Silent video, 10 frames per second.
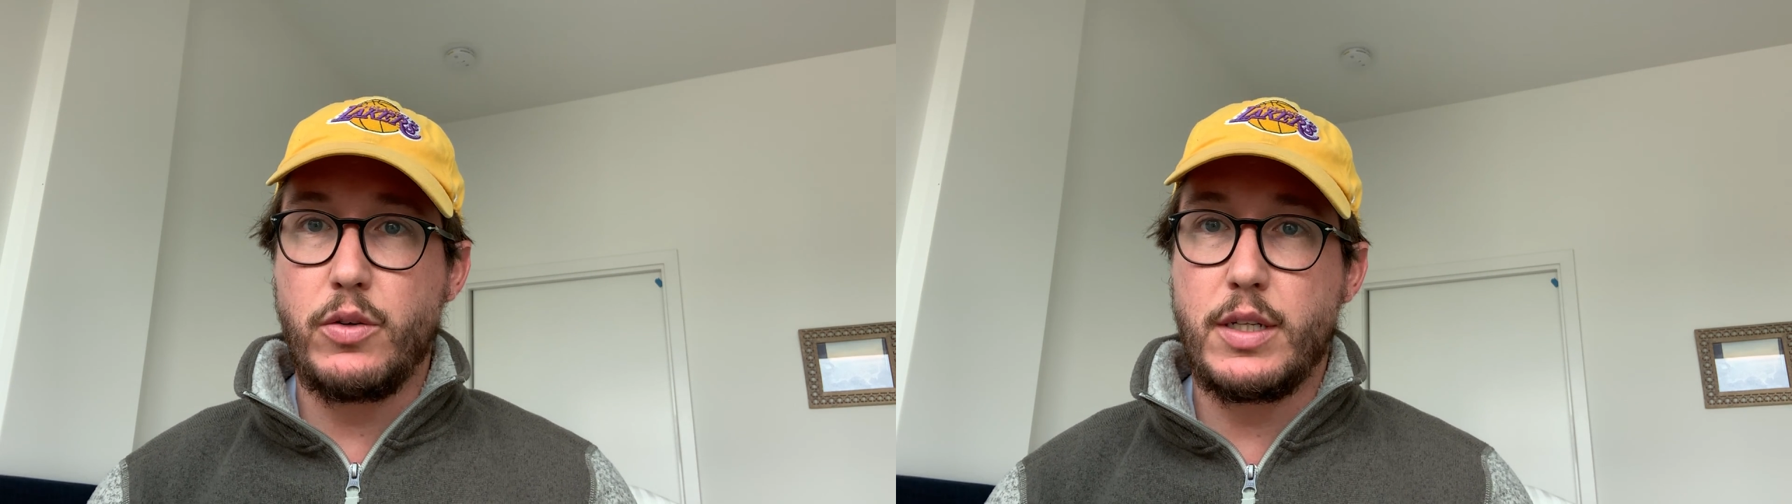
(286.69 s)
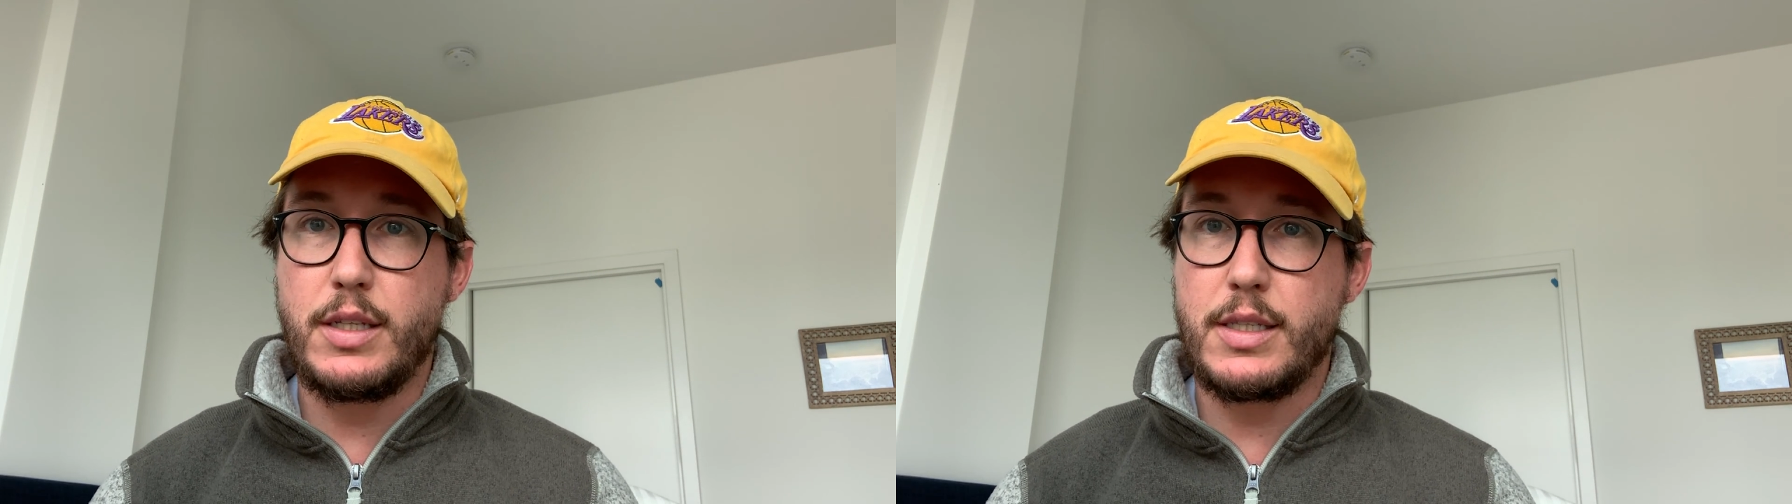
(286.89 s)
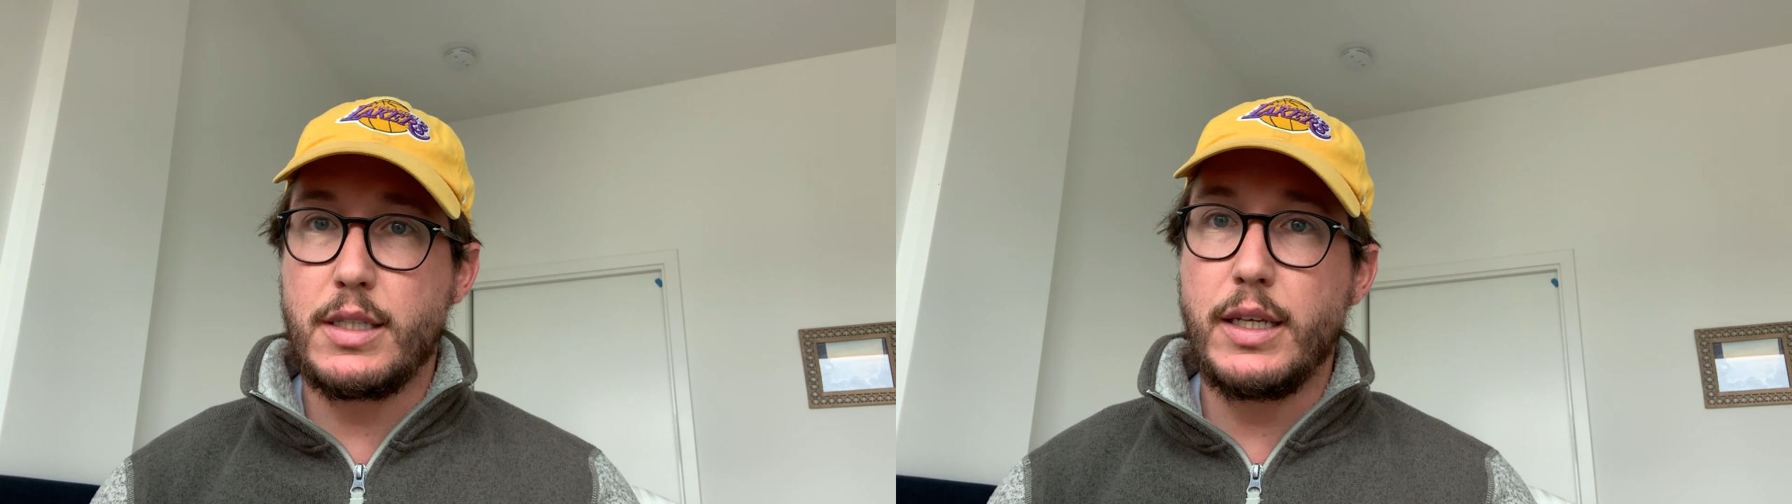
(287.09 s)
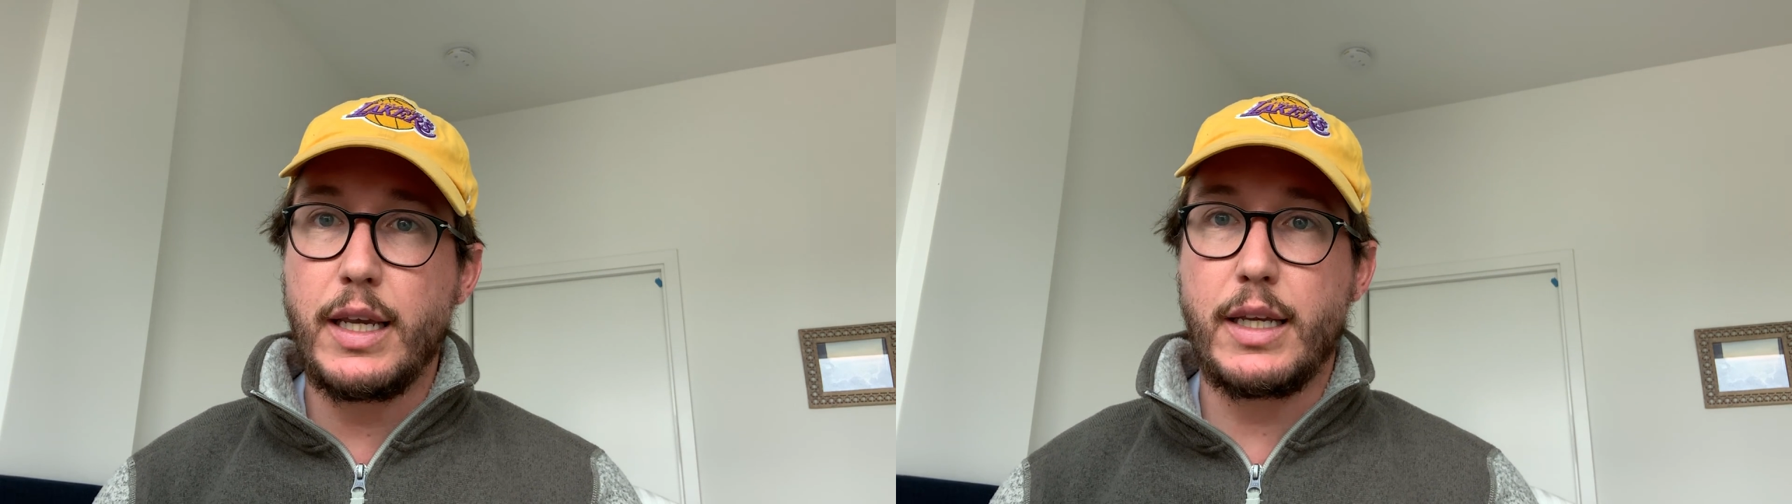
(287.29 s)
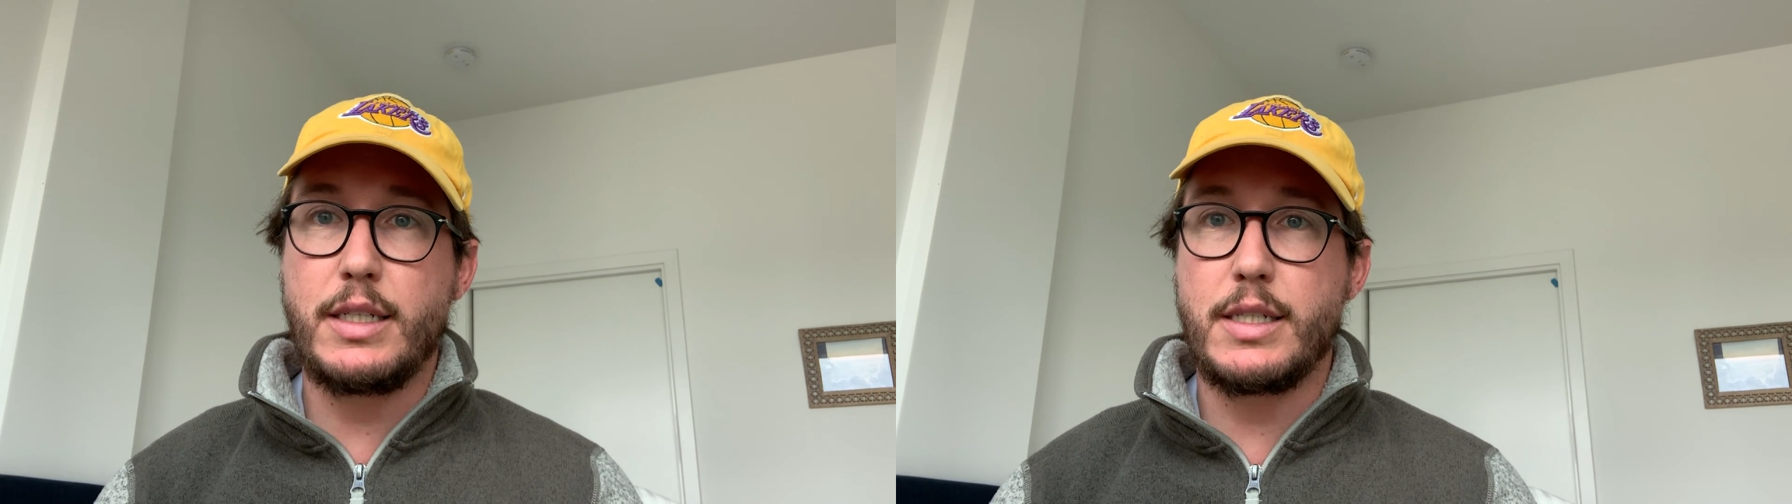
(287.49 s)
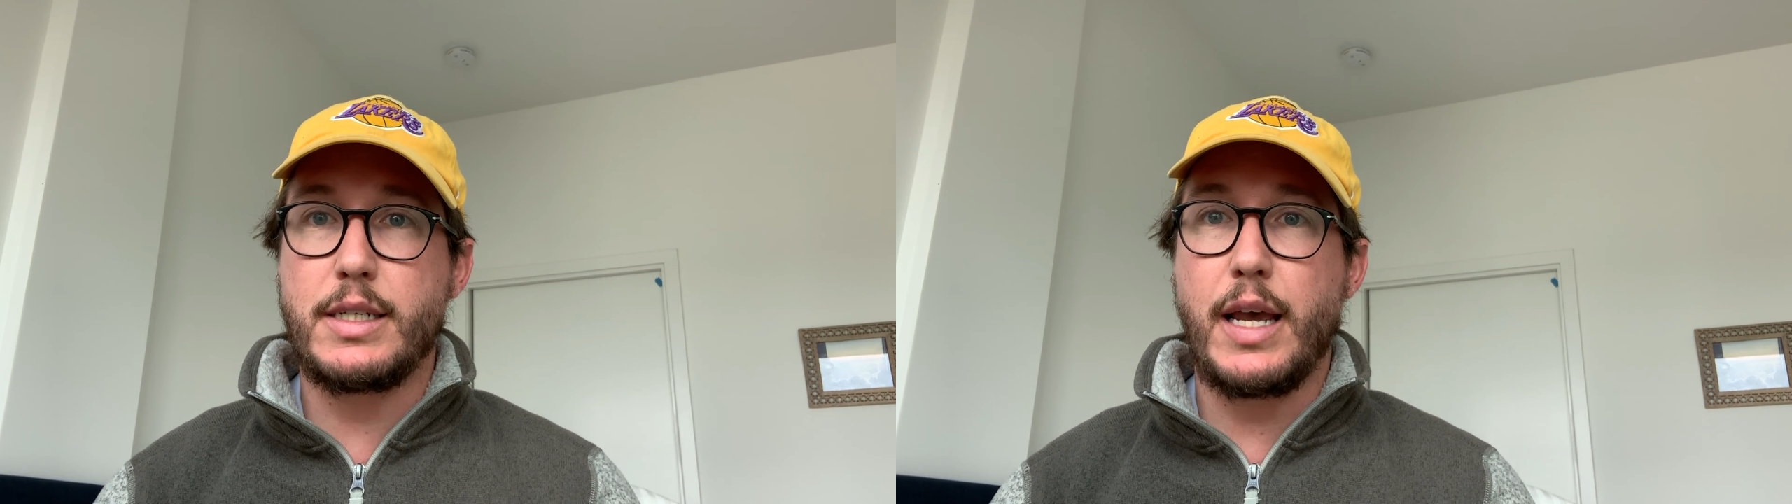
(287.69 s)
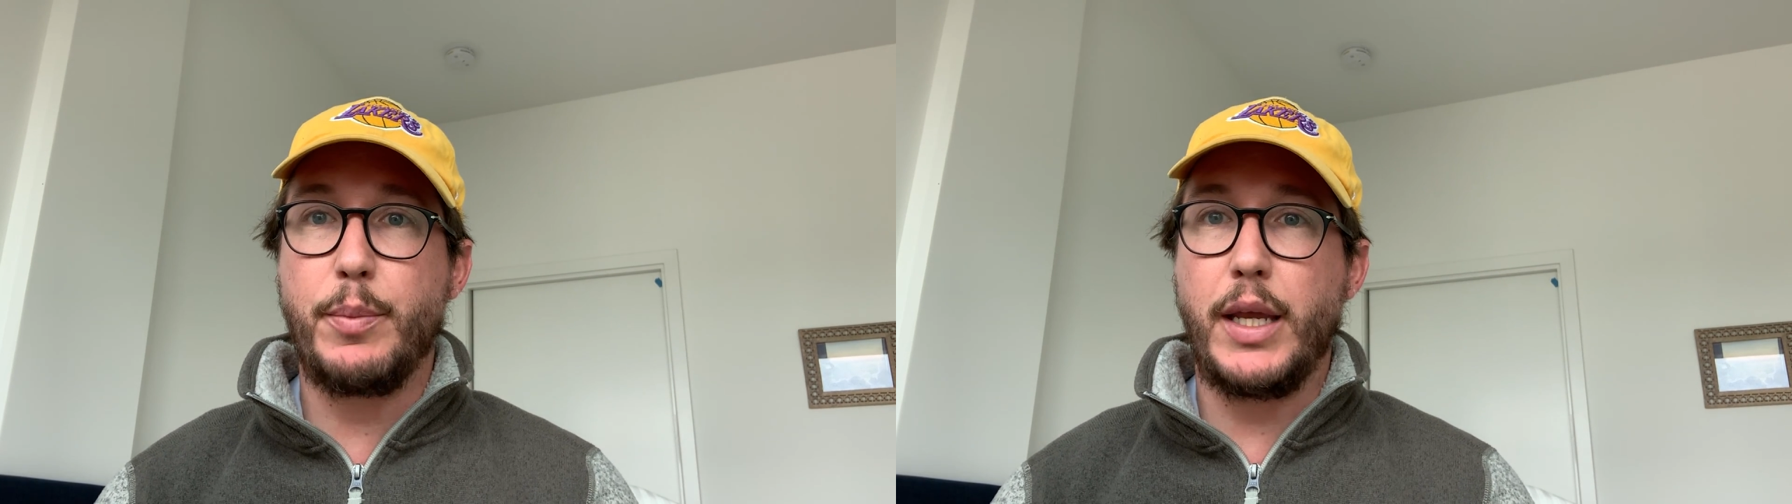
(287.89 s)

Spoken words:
to this link and just type